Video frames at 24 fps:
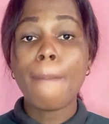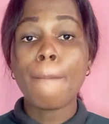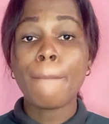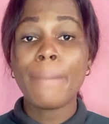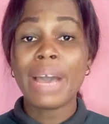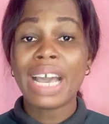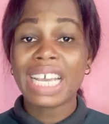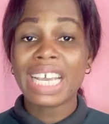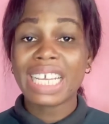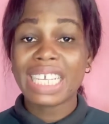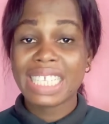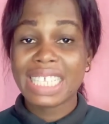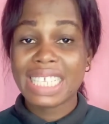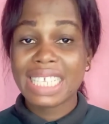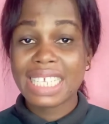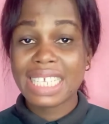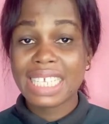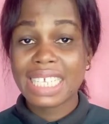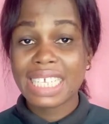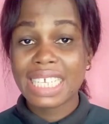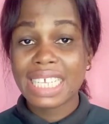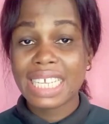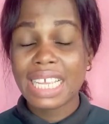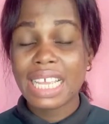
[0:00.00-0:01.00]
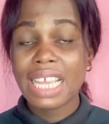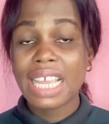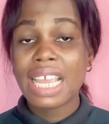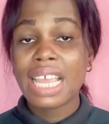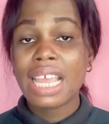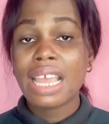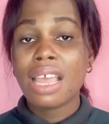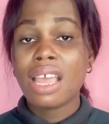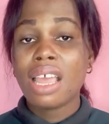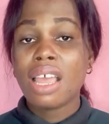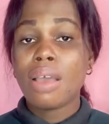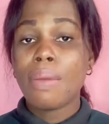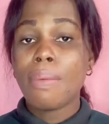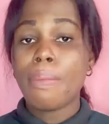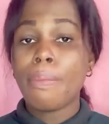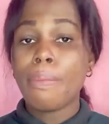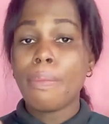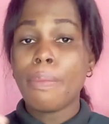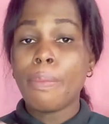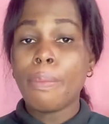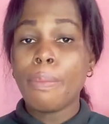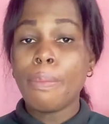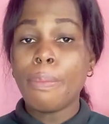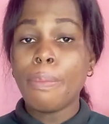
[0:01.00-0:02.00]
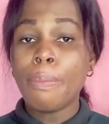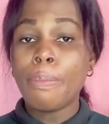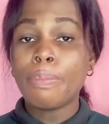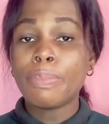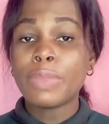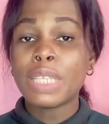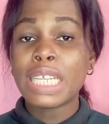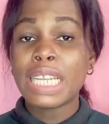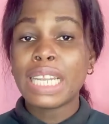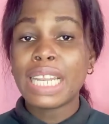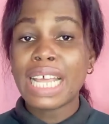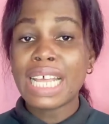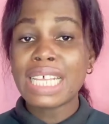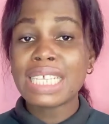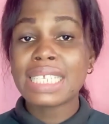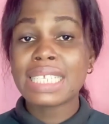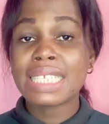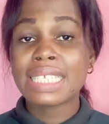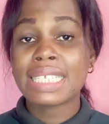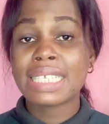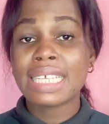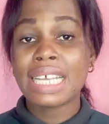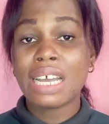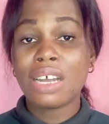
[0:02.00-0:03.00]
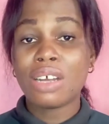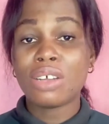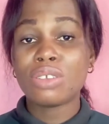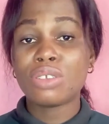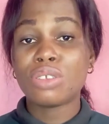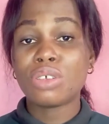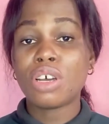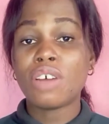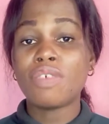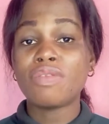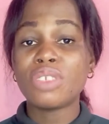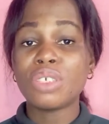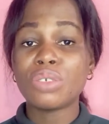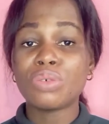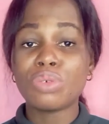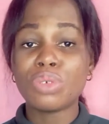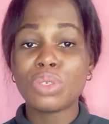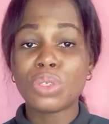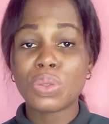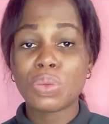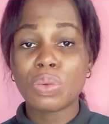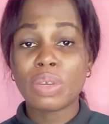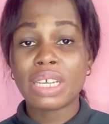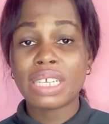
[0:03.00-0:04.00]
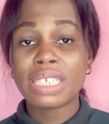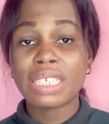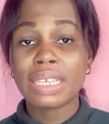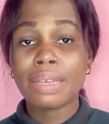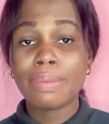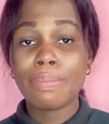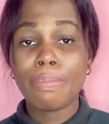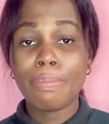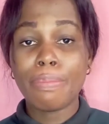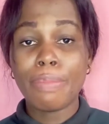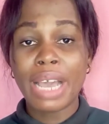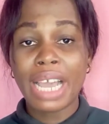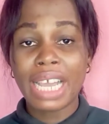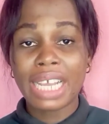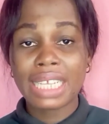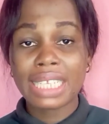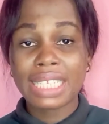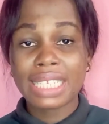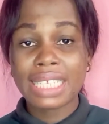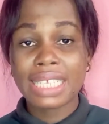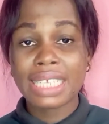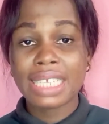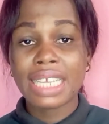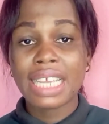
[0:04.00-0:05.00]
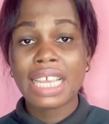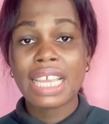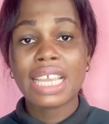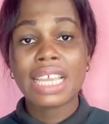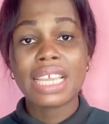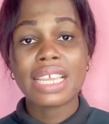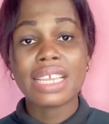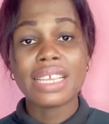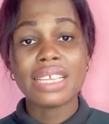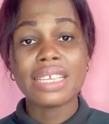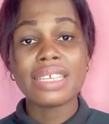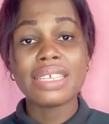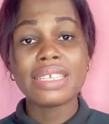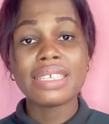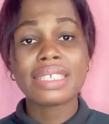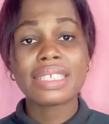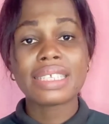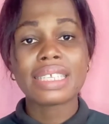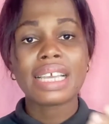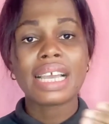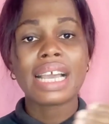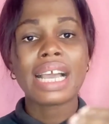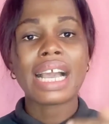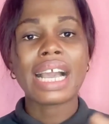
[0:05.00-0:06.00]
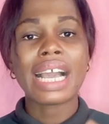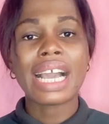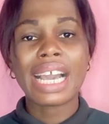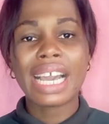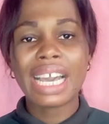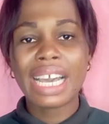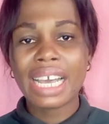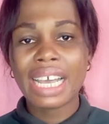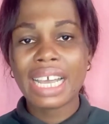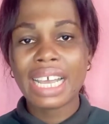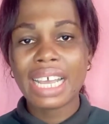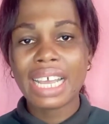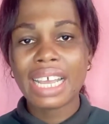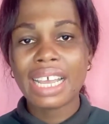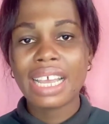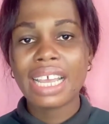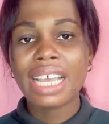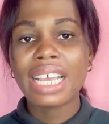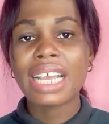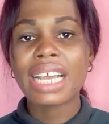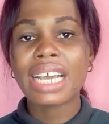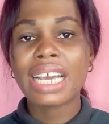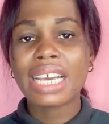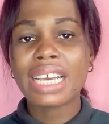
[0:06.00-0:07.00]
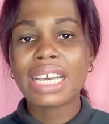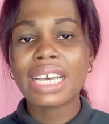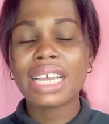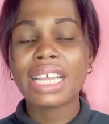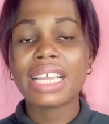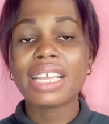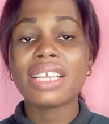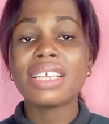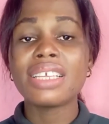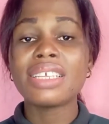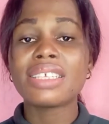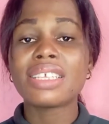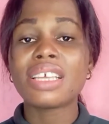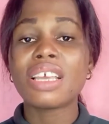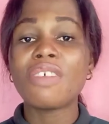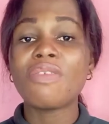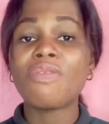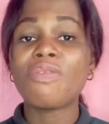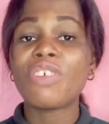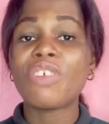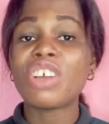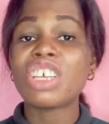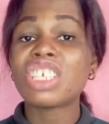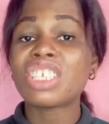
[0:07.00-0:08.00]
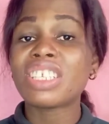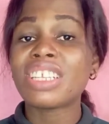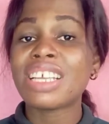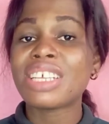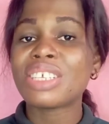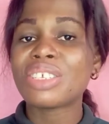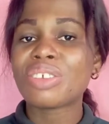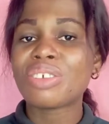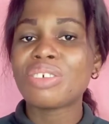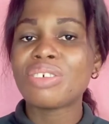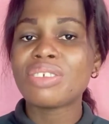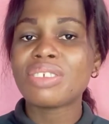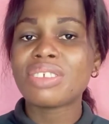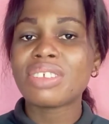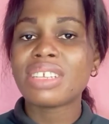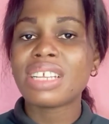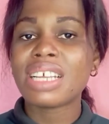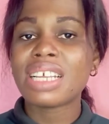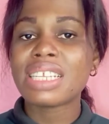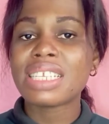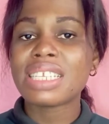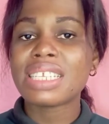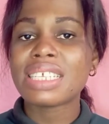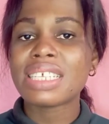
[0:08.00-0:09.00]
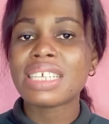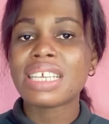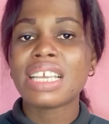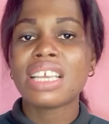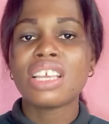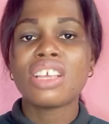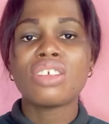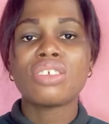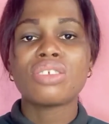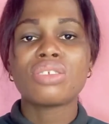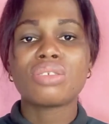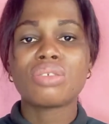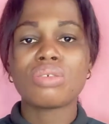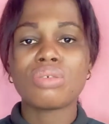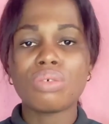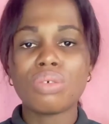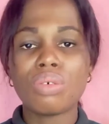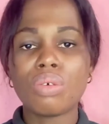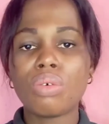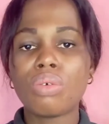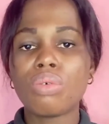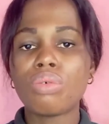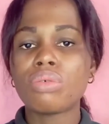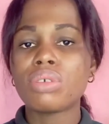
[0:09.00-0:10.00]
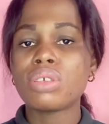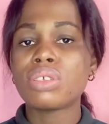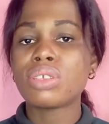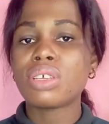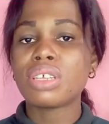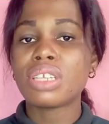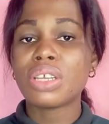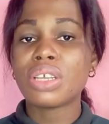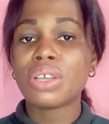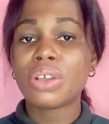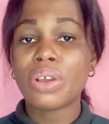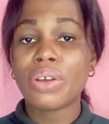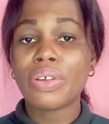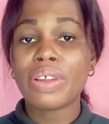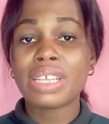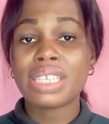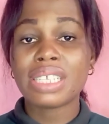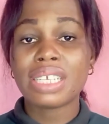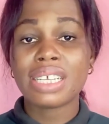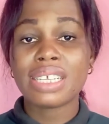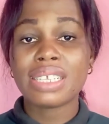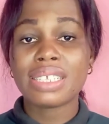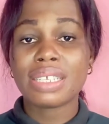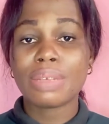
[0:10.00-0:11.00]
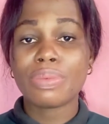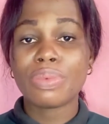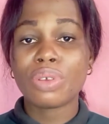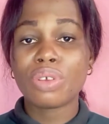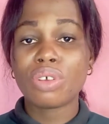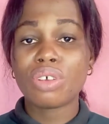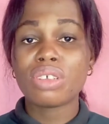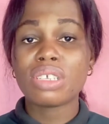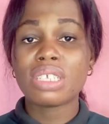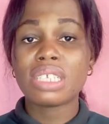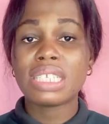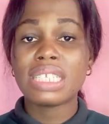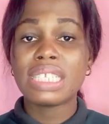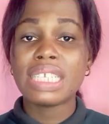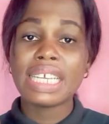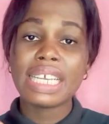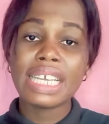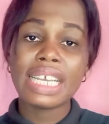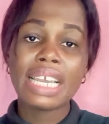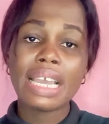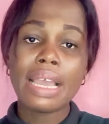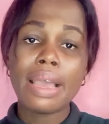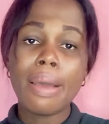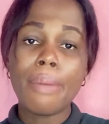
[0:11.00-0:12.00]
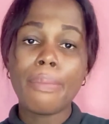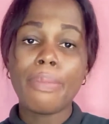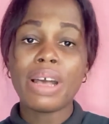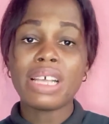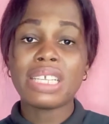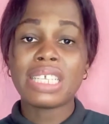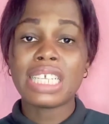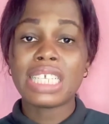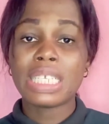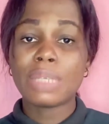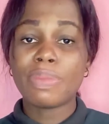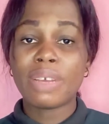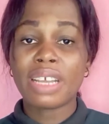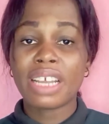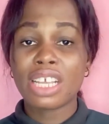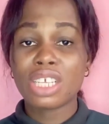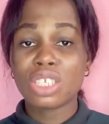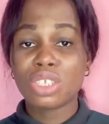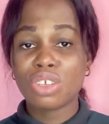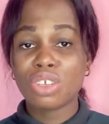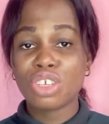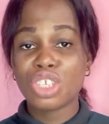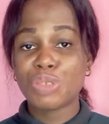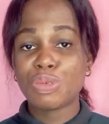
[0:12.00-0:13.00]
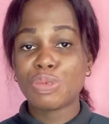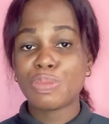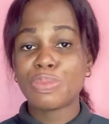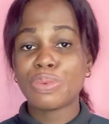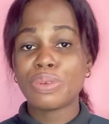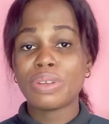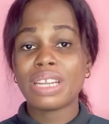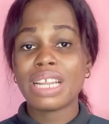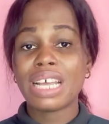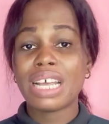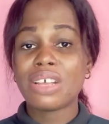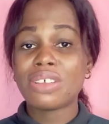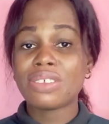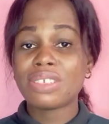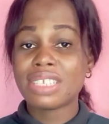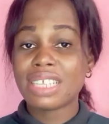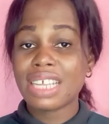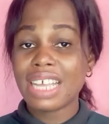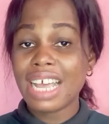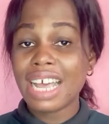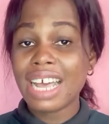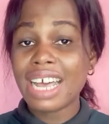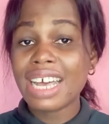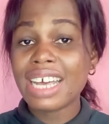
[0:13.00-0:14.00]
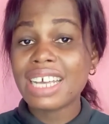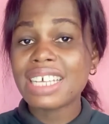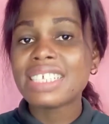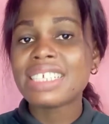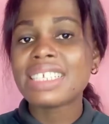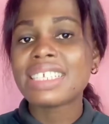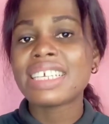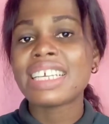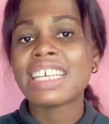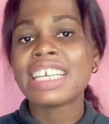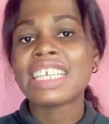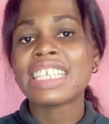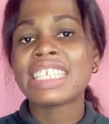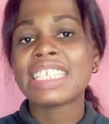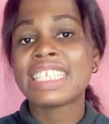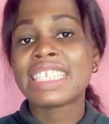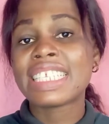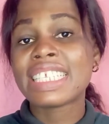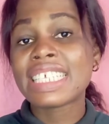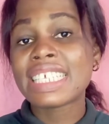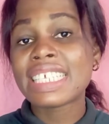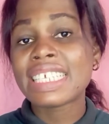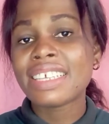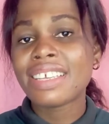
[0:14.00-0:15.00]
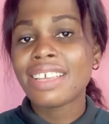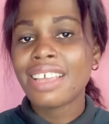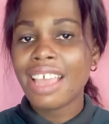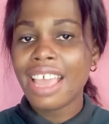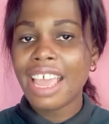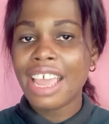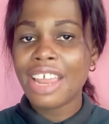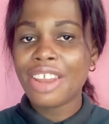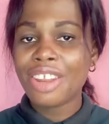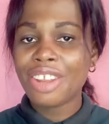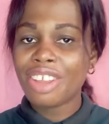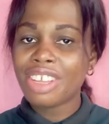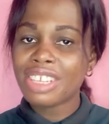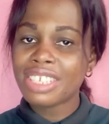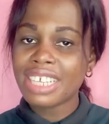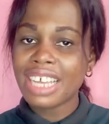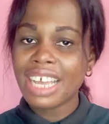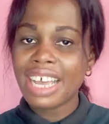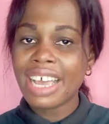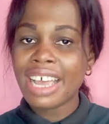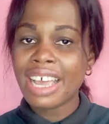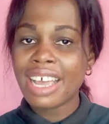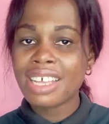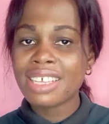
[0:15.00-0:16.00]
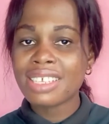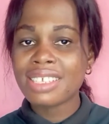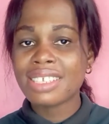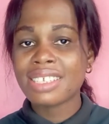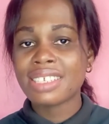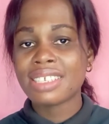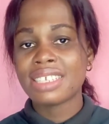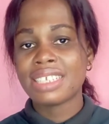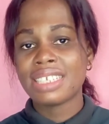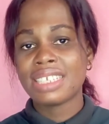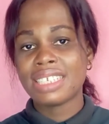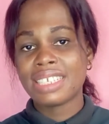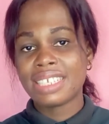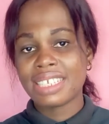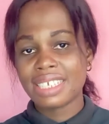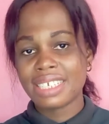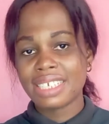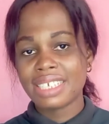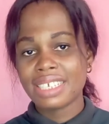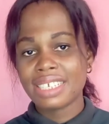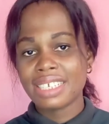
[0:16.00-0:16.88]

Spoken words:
Marked. The last sound of the root word in marked is k. K is a voiceless consonant. So it's not the correct answer because the past mark is going to be pronounced as t and not as d.